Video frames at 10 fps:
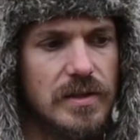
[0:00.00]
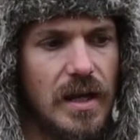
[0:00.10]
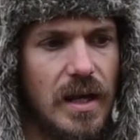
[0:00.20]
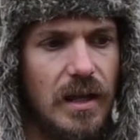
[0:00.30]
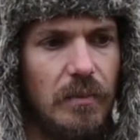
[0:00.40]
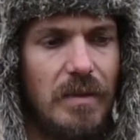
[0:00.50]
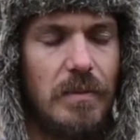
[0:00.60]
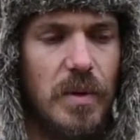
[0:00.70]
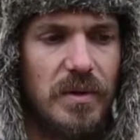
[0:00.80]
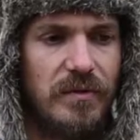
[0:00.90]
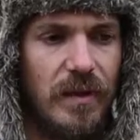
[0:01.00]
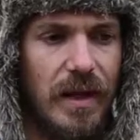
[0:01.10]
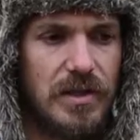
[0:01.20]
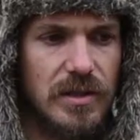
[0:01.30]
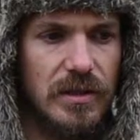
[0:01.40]
say that my
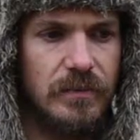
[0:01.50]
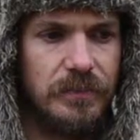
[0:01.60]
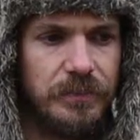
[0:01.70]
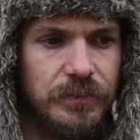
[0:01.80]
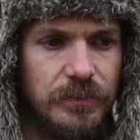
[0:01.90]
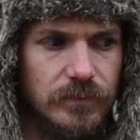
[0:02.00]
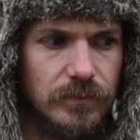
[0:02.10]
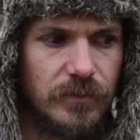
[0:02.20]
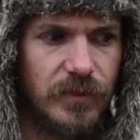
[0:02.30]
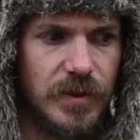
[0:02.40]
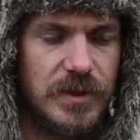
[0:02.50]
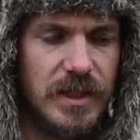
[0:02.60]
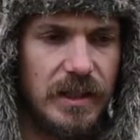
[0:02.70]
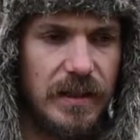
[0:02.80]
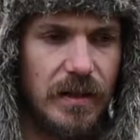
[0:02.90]
motivation for
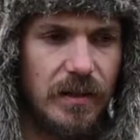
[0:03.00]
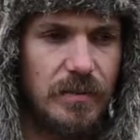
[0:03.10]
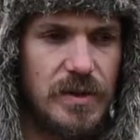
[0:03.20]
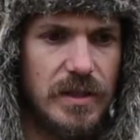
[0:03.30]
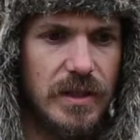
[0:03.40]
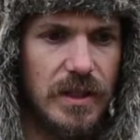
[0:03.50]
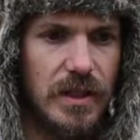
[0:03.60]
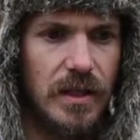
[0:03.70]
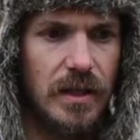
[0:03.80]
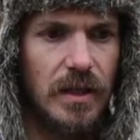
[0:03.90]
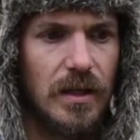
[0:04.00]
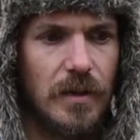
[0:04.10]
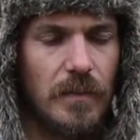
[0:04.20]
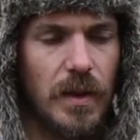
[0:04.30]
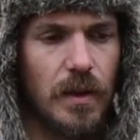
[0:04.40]
seeking out community
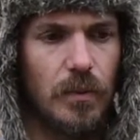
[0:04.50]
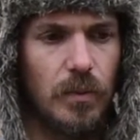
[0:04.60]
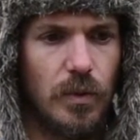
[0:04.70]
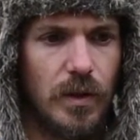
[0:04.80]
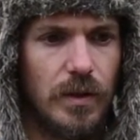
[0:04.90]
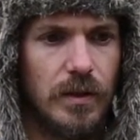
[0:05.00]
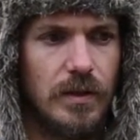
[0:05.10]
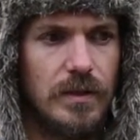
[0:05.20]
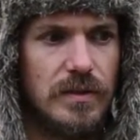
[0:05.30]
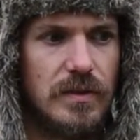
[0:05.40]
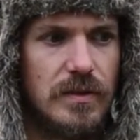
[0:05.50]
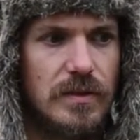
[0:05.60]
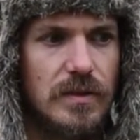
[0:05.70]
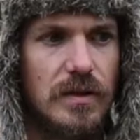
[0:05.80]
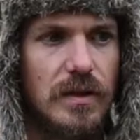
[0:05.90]
was